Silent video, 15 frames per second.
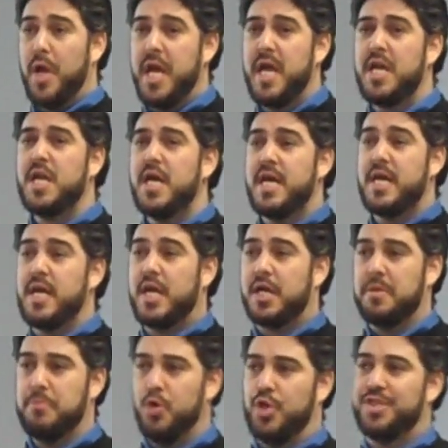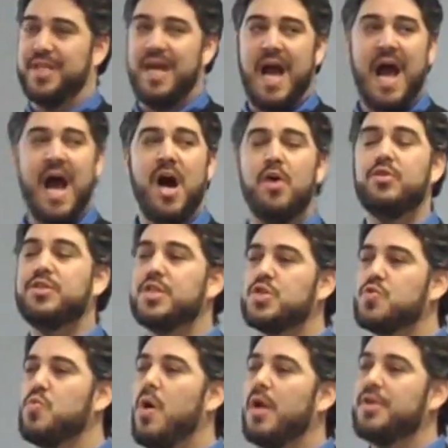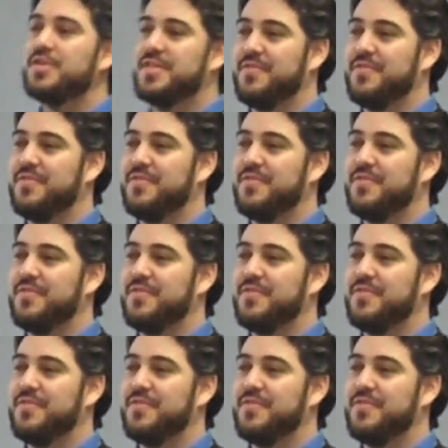In a community, how does one